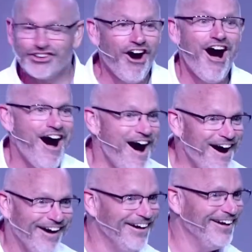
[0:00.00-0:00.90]

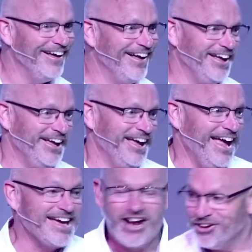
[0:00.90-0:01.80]
caw-caw.
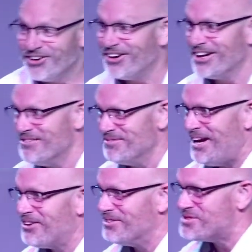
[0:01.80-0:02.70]
And
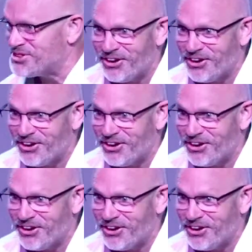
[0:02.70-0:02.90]
I'll hear him